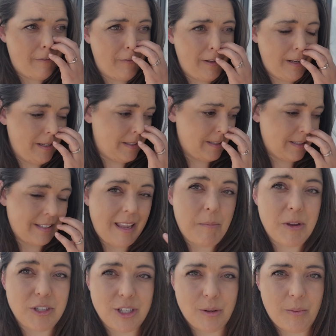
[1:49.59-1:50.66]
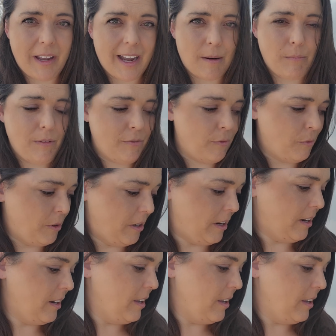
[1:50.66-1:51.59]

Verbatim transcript: and it's the same issue we had before.